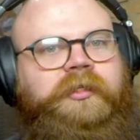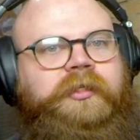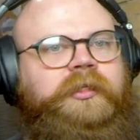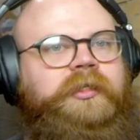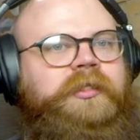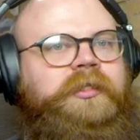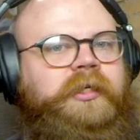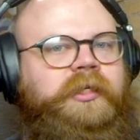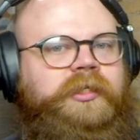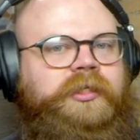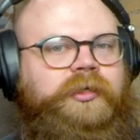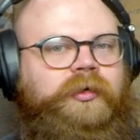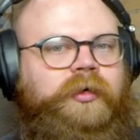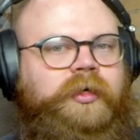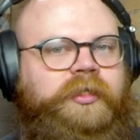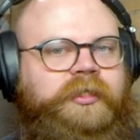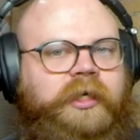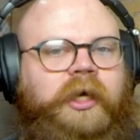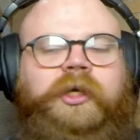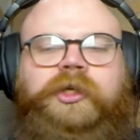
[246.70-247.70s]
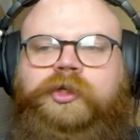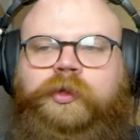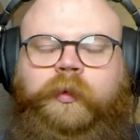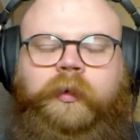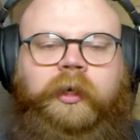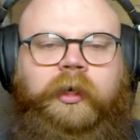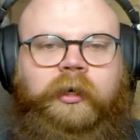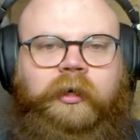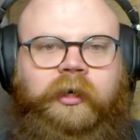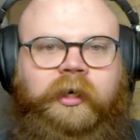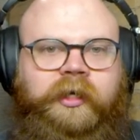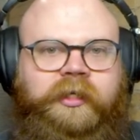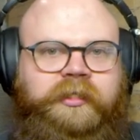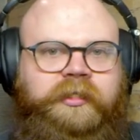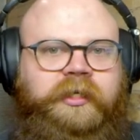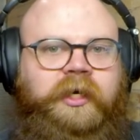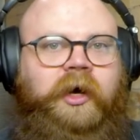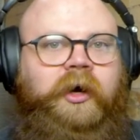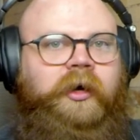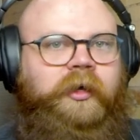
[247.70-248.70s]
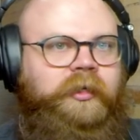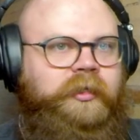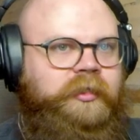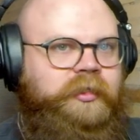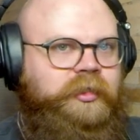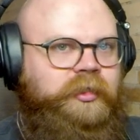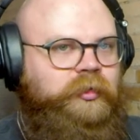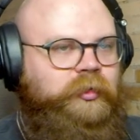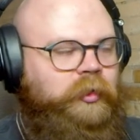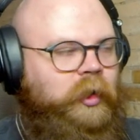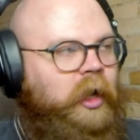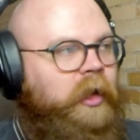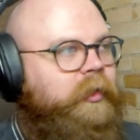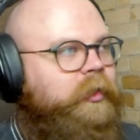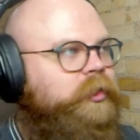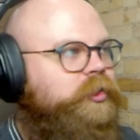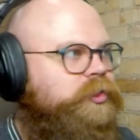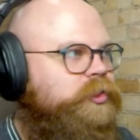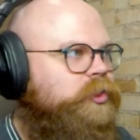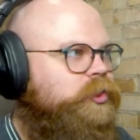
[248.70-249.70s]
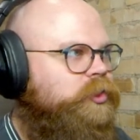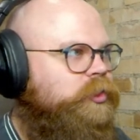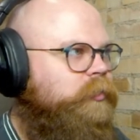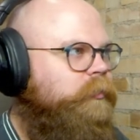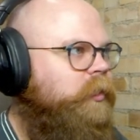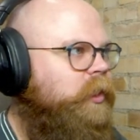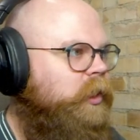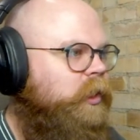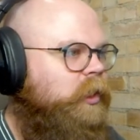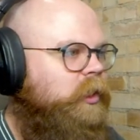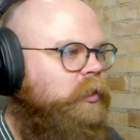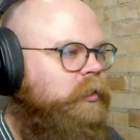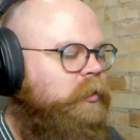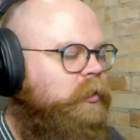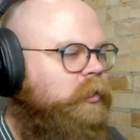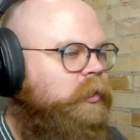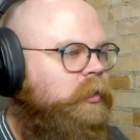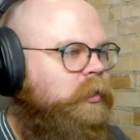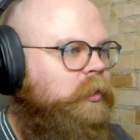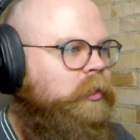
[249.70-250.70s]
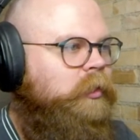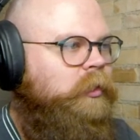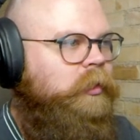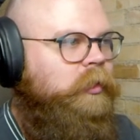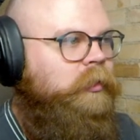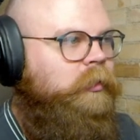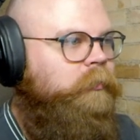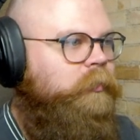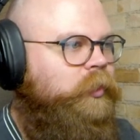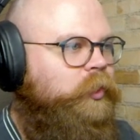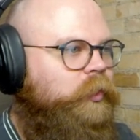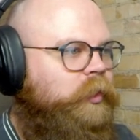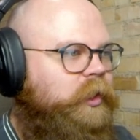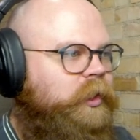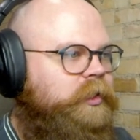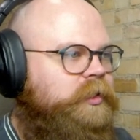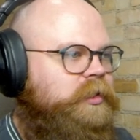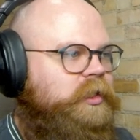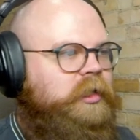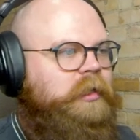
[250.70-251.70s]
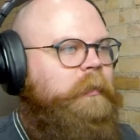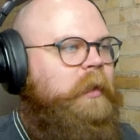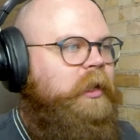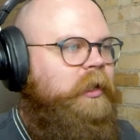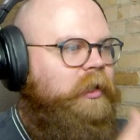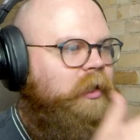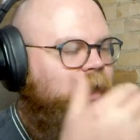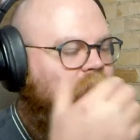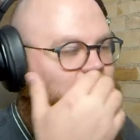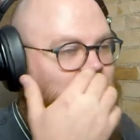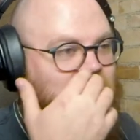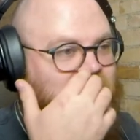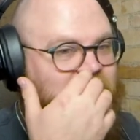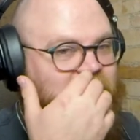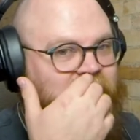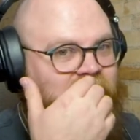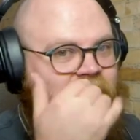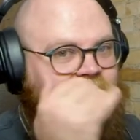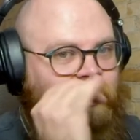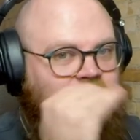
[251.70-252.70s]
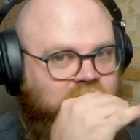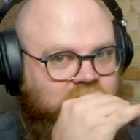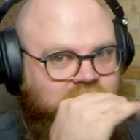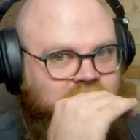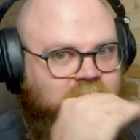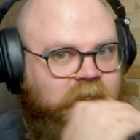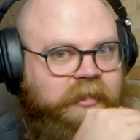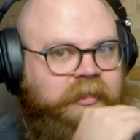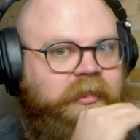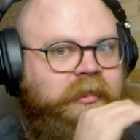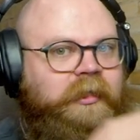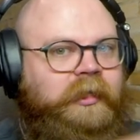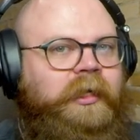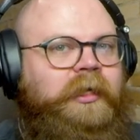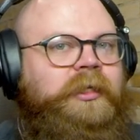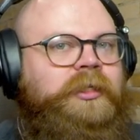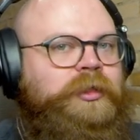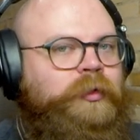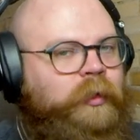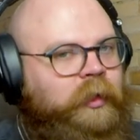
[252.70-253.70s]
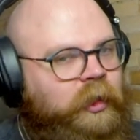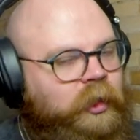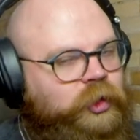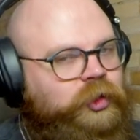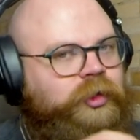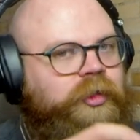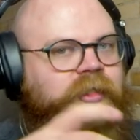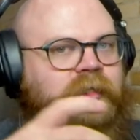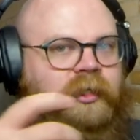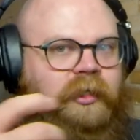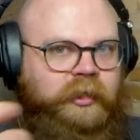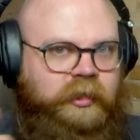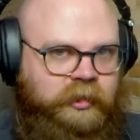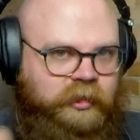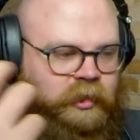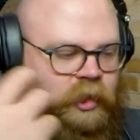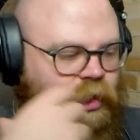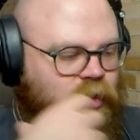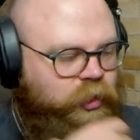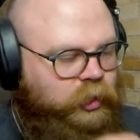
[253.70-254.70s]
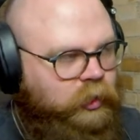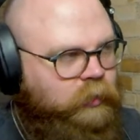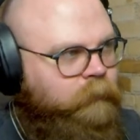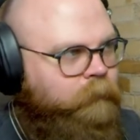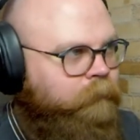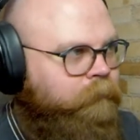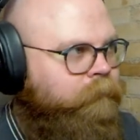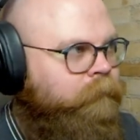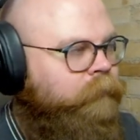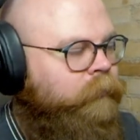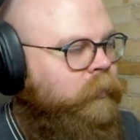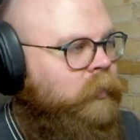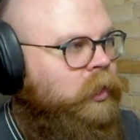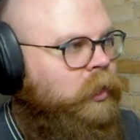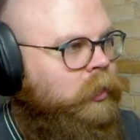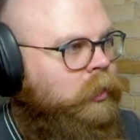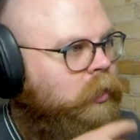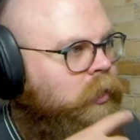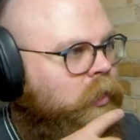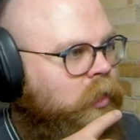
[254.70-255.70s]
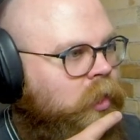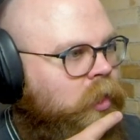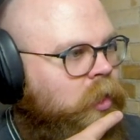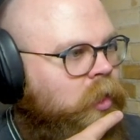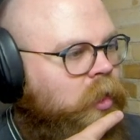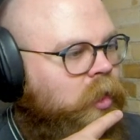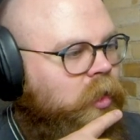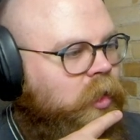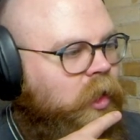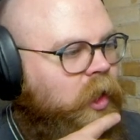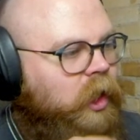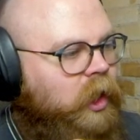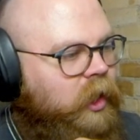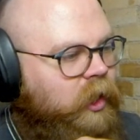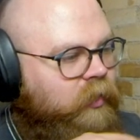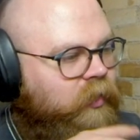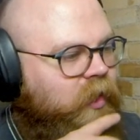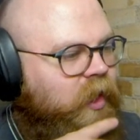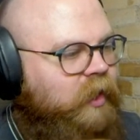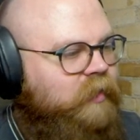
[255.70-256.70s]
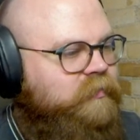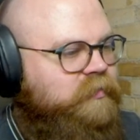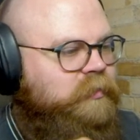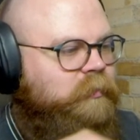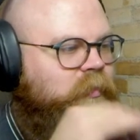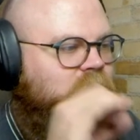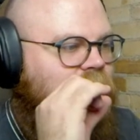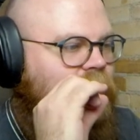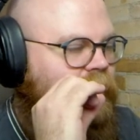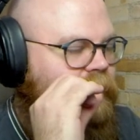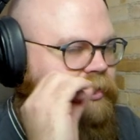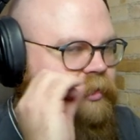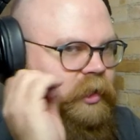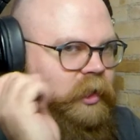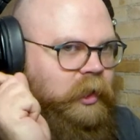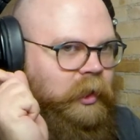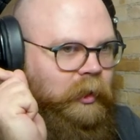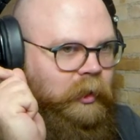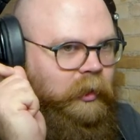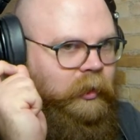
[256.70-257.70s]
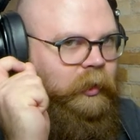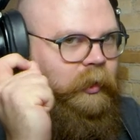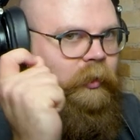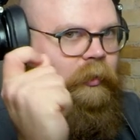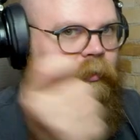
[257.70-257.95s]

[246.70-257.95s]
discourse on Twitter has gone to other social media. But we're going to talk about it anyways because I think it does lead to an interesting discussion. Uh, and then I have some thoughts on